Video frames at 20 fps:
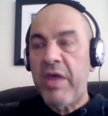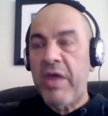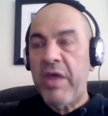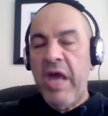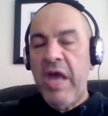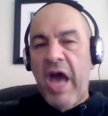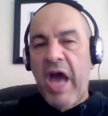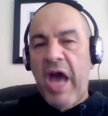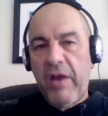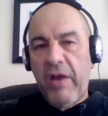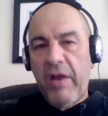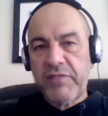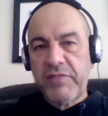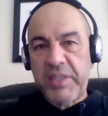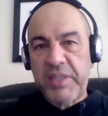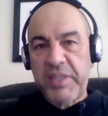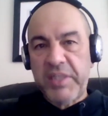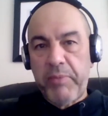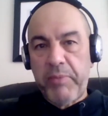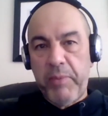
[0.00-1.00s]
I'd
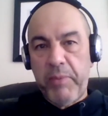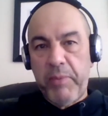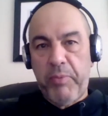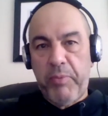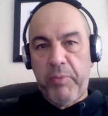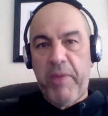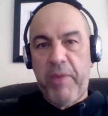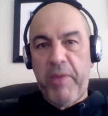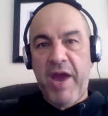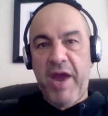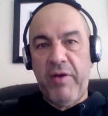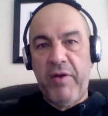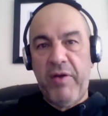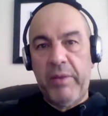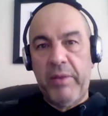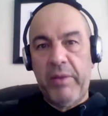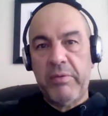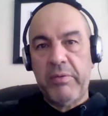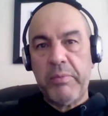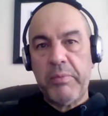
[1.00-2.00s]
obviously been preparing
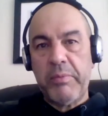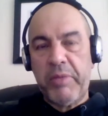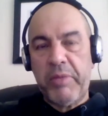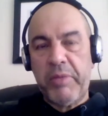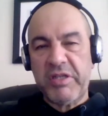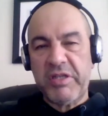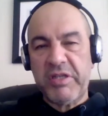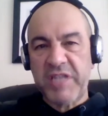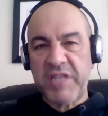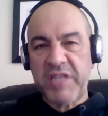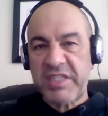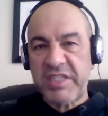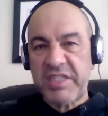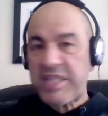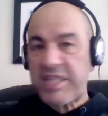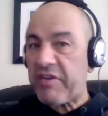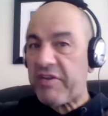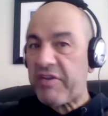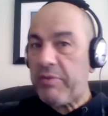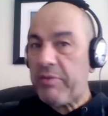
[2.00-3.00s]
because I'd
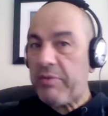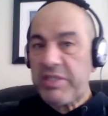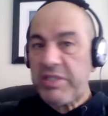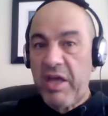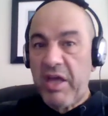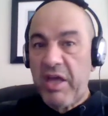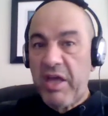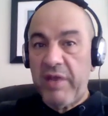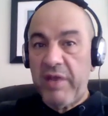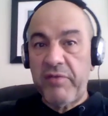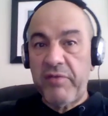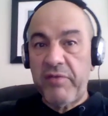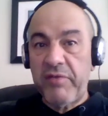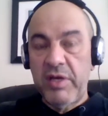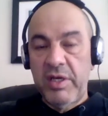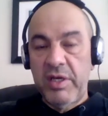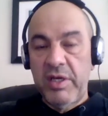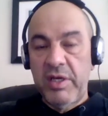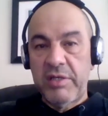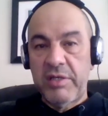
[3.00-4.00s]
set up this kind of
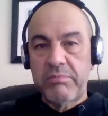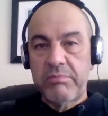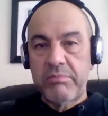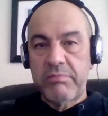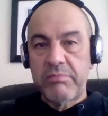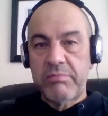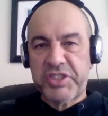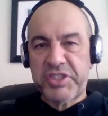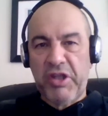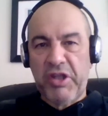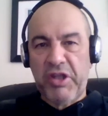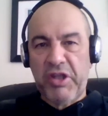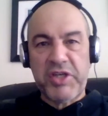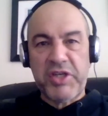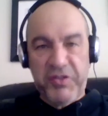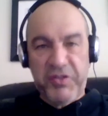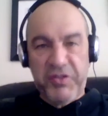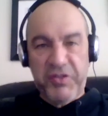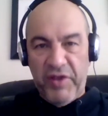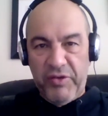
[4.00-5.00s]

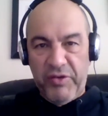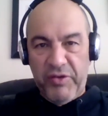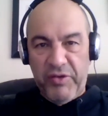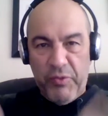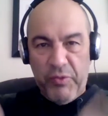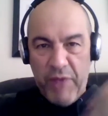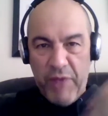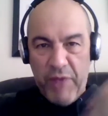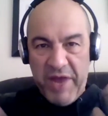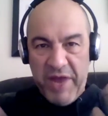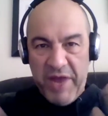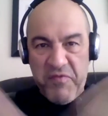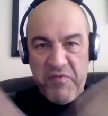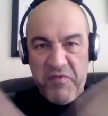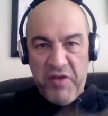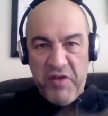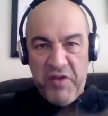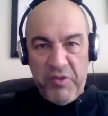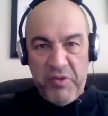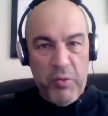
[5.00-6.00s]
slush fund or rain
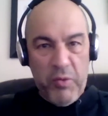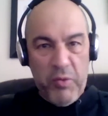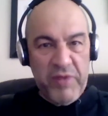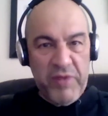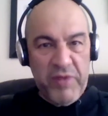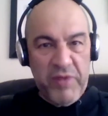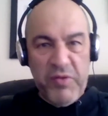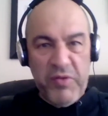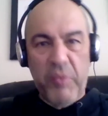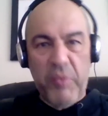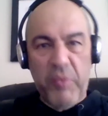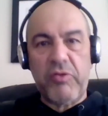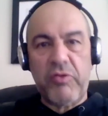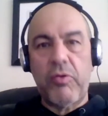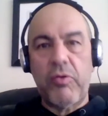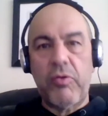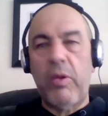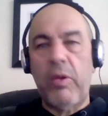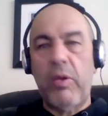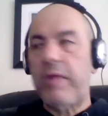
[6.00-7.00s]
fund or whatever you want to
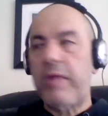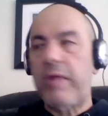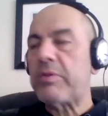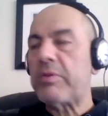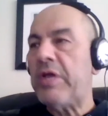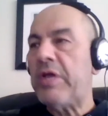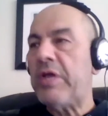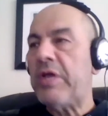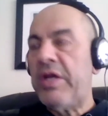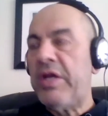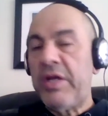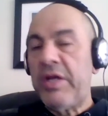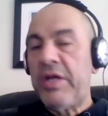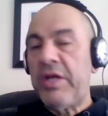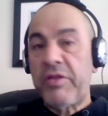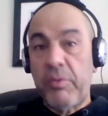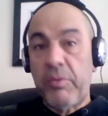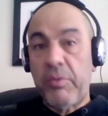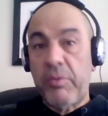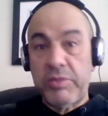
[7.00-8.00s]
call it
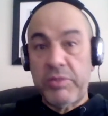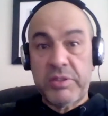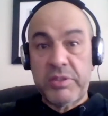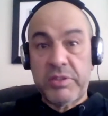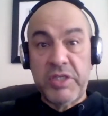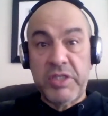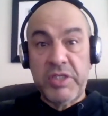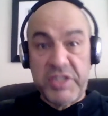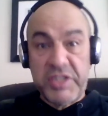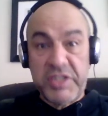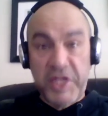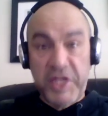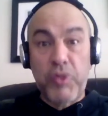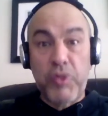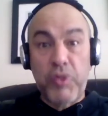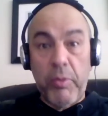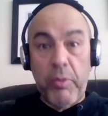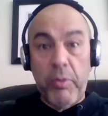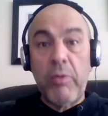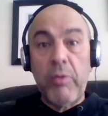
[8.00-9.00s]
that was
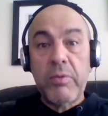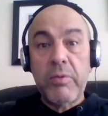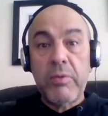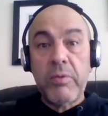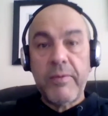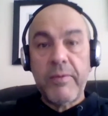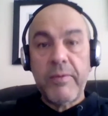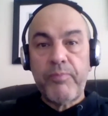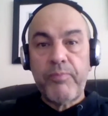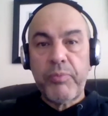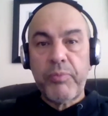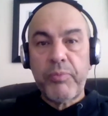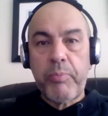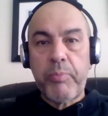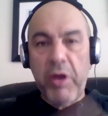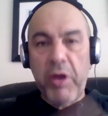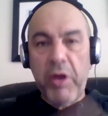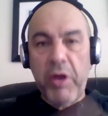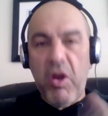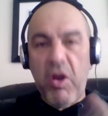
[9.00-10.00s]
considerable,
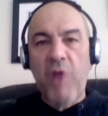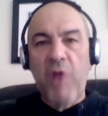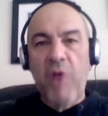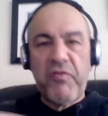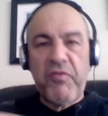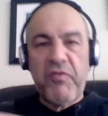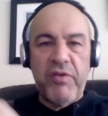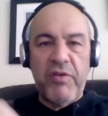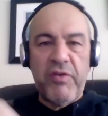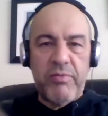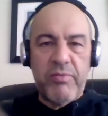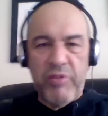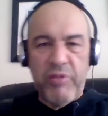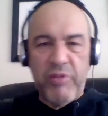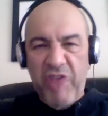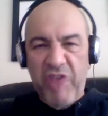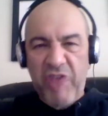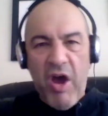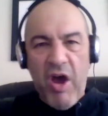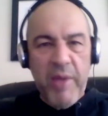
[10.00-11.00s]
but not for
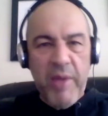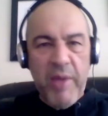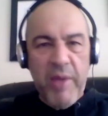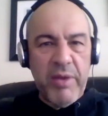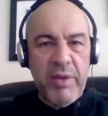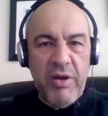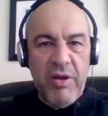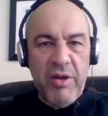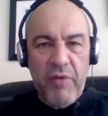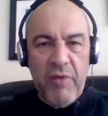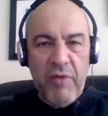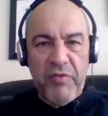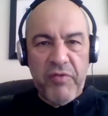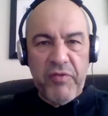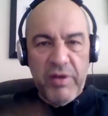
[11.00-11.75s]
retirement, not for